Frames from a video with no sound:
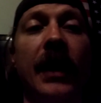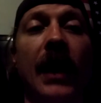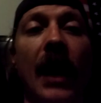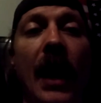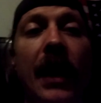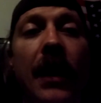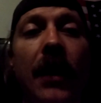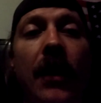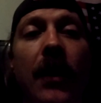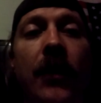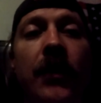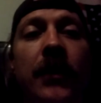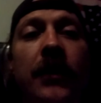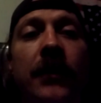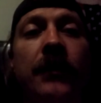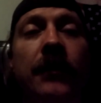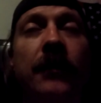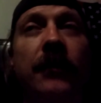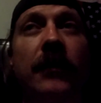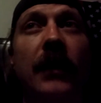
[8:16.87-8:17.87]
Idaho.
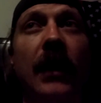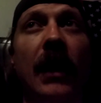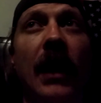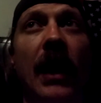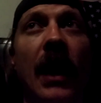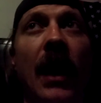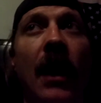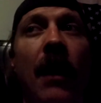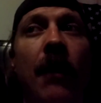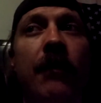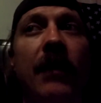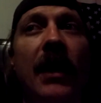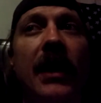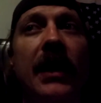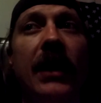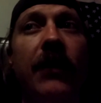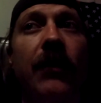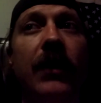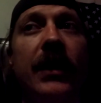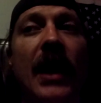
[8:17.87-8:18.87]
They
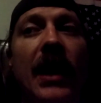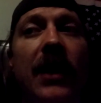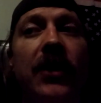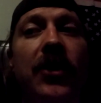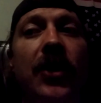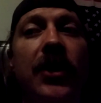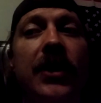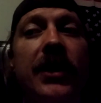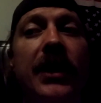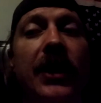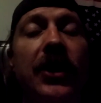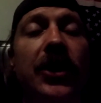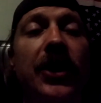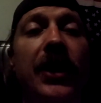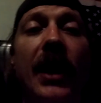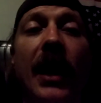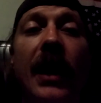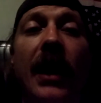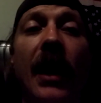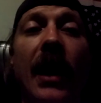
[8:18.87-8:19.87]
did retain
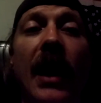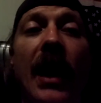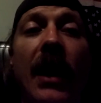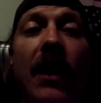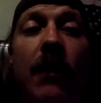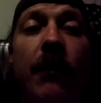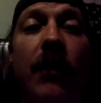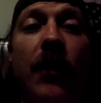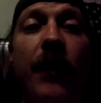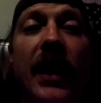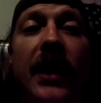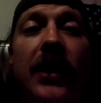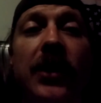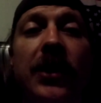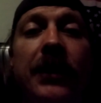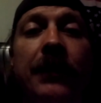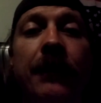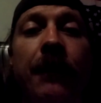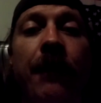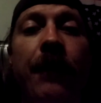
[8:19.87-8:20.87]
jurisdiction, and I got out on
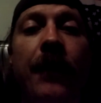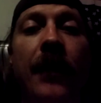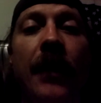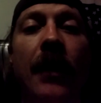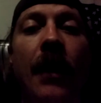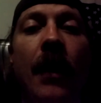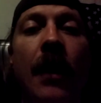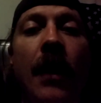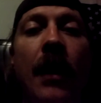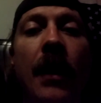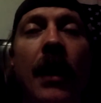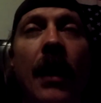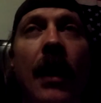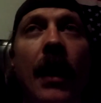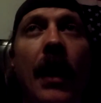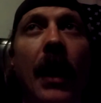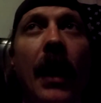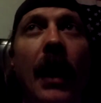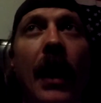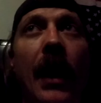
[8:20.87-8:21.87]
probation.
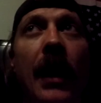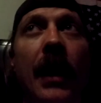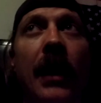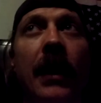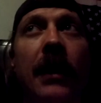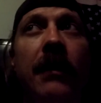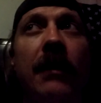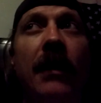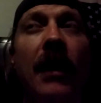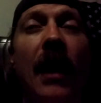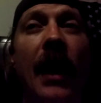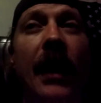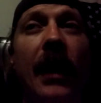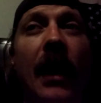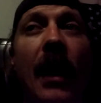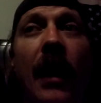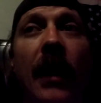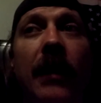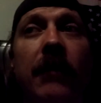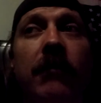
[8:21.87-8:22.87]
And I
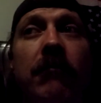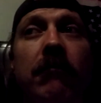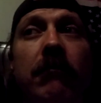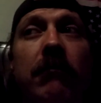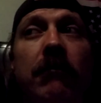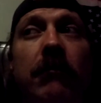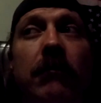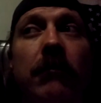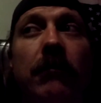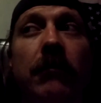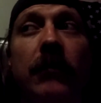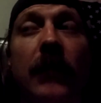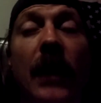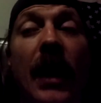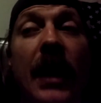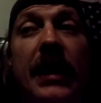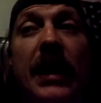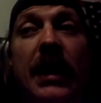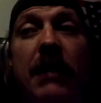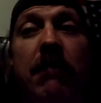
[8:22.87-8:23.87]

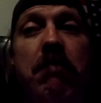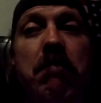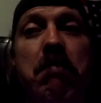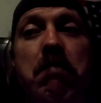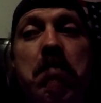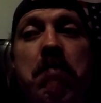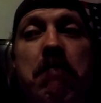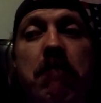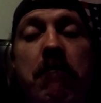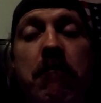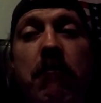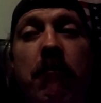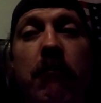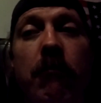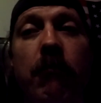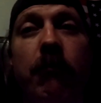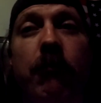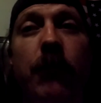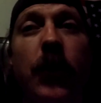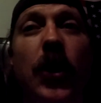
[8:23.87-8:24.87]
did
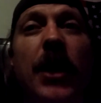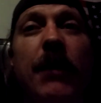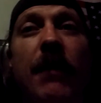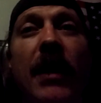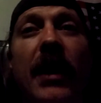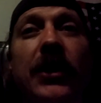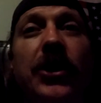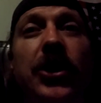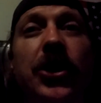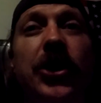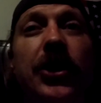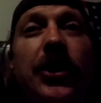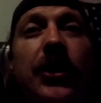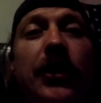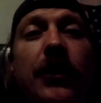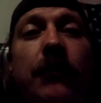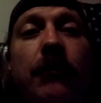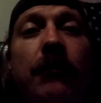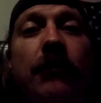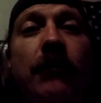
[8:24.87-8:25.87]
pretty
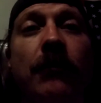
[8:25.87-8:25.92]
much